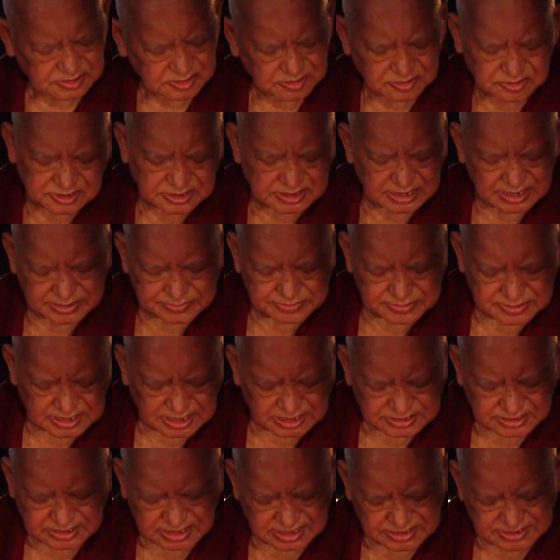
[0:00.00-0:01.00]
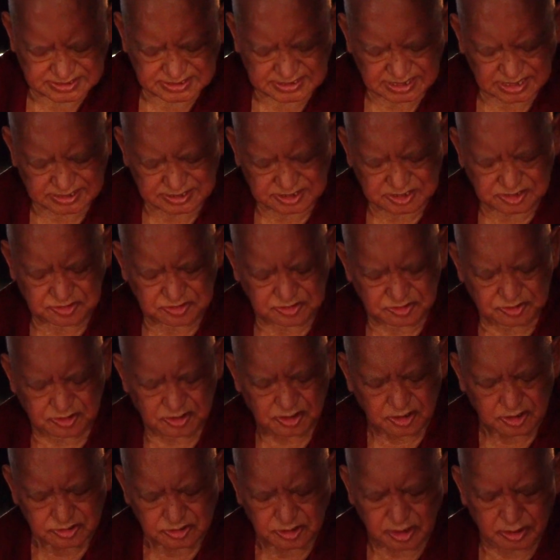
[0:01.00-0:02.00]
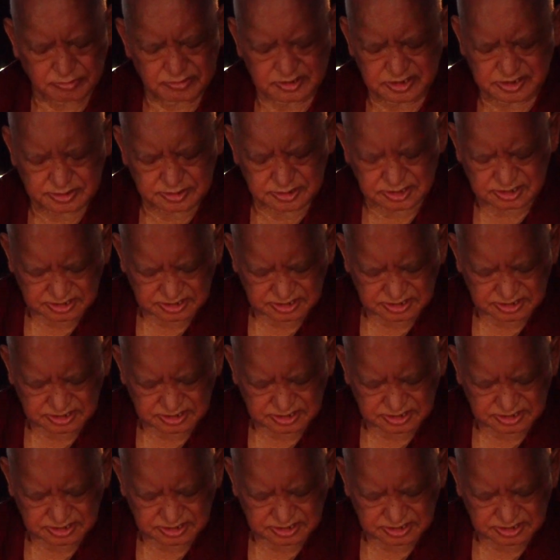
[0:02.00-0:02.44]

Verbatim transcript: You see, even this insect, you don't,